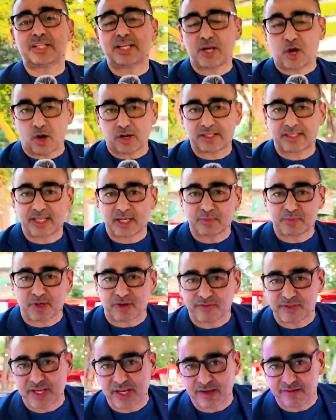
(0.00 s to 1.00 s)
the
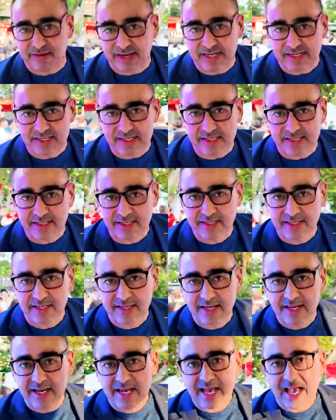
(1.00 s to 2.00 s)
concept of the event
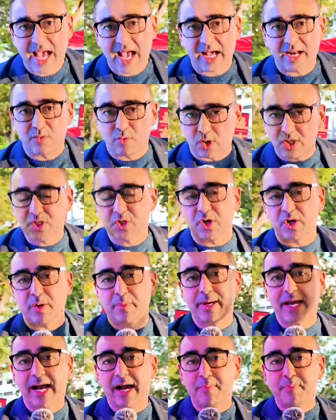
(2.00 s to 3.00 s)
and what's
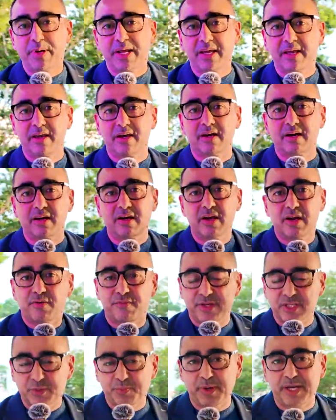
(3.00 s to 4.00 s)
going to be happening here,
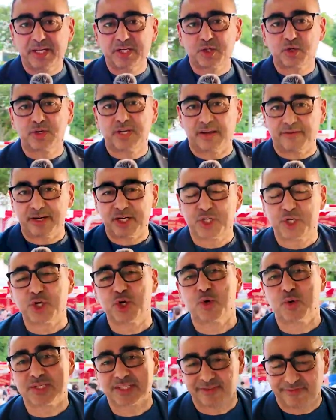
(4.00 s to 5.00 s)
we speak to David
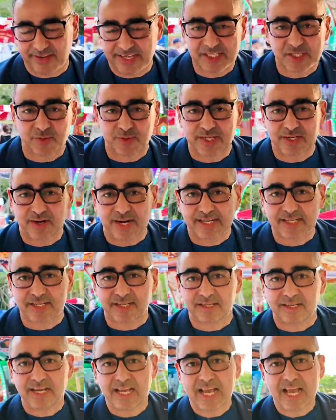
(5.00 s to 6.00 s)
Chu, who's the festival
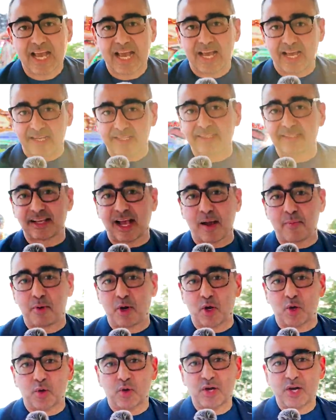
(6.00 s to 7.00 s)
director, and
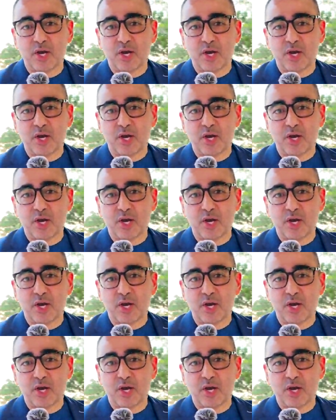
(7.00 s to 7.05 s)
Sam Low,